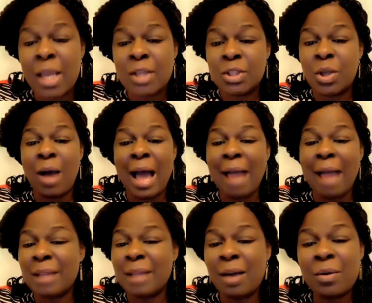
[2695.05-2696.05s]
So
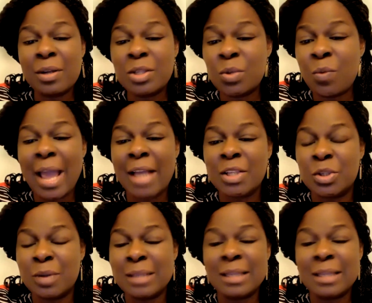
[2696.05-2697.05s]
I'm not going to wear a
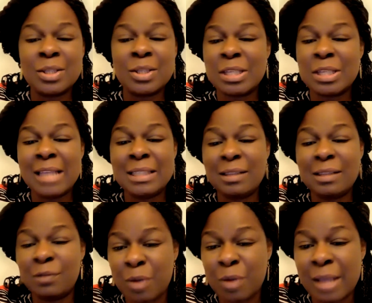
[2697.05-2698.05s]
dress, a
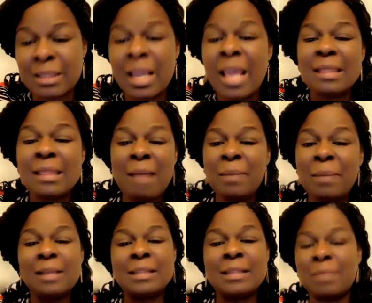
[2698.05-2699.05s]
suggestive dress, not
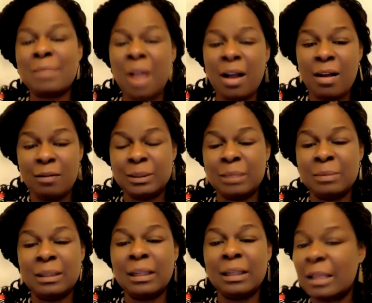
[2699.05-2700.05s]
because I'm not
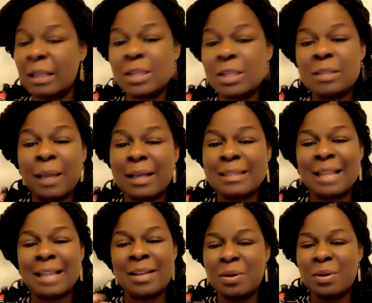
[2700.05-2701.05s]
comfortable in it, just because
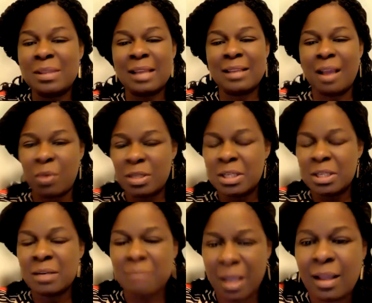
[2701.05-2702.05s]
I know that they are
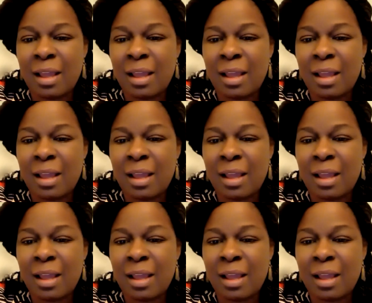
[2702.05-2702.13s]
watching me.